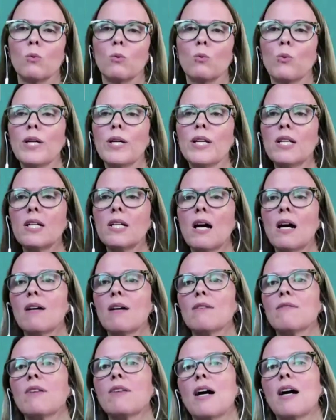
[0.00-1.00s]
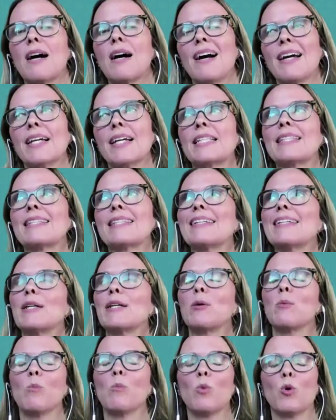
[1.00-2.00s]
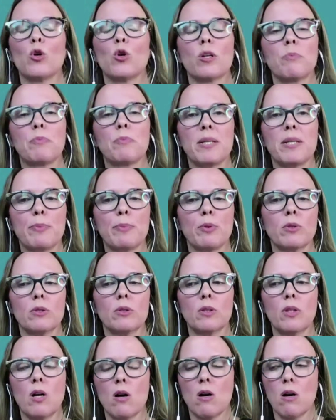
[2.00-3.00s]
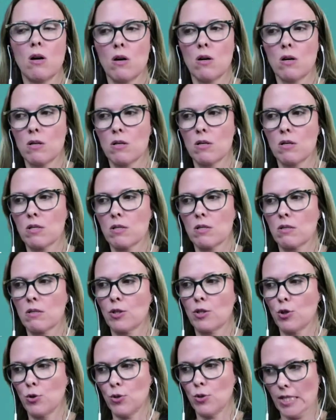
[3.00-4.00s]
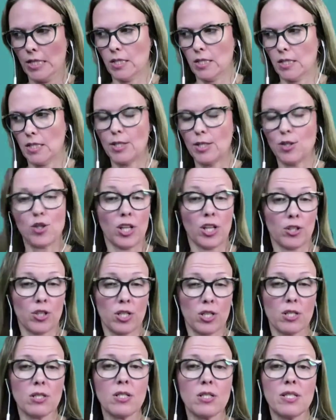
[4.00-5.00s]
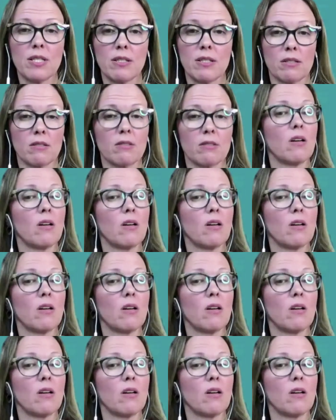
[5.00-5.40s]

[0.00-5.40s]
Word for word: We have, I think, more people on using injections than